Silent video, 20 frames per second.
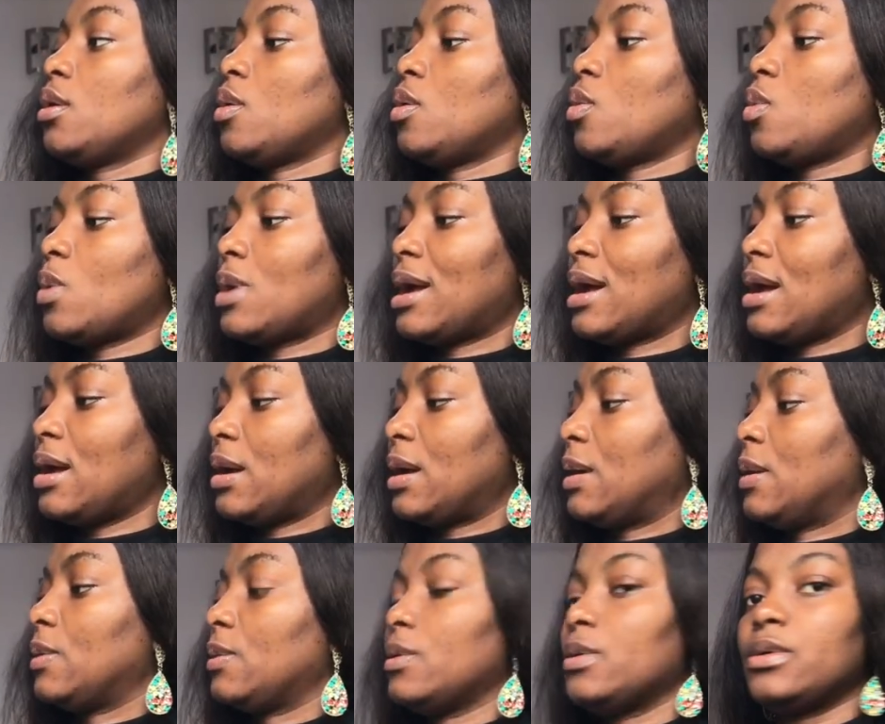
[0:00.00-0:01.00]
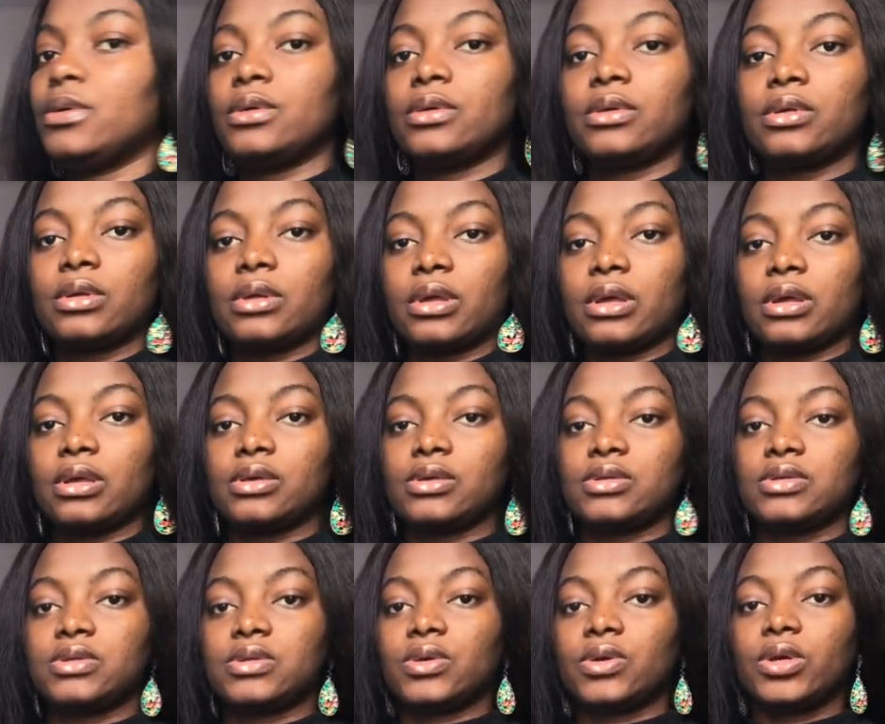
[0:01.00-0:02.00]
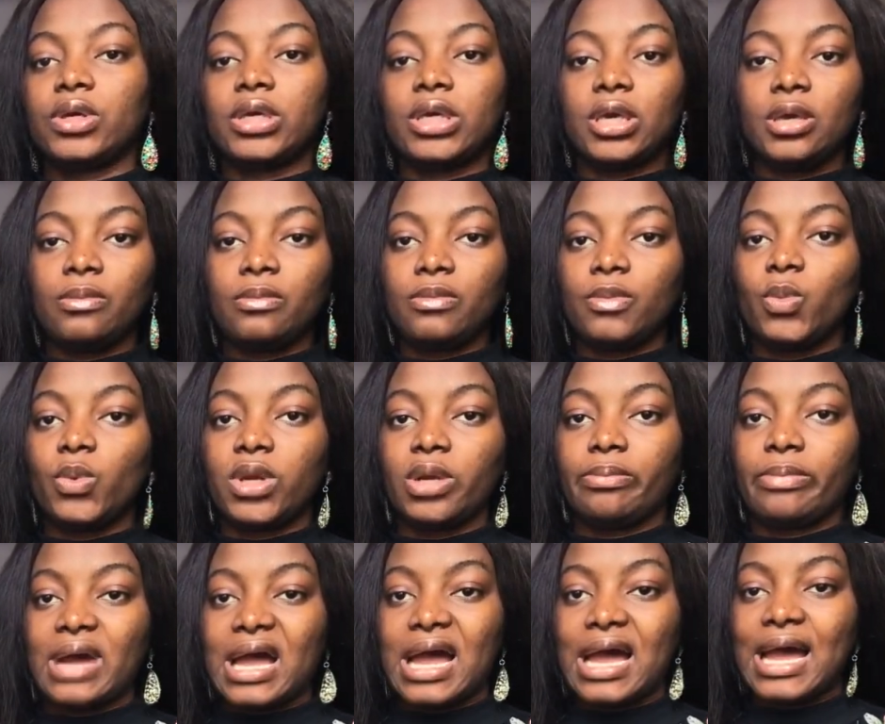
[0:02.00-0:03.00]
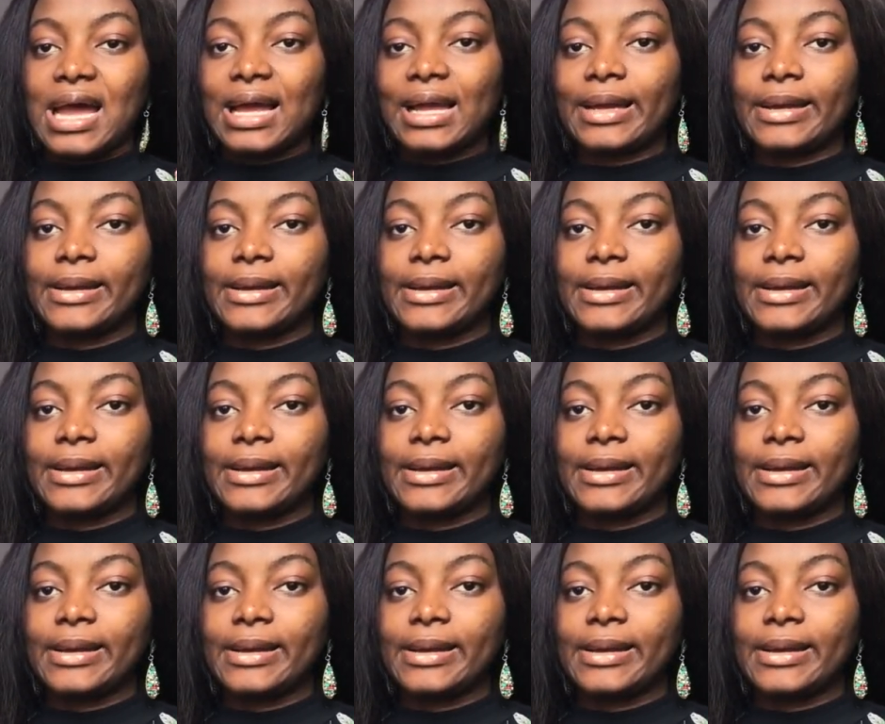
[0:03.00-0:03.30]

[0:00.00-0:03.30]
Oh, wow! So it came with a bag.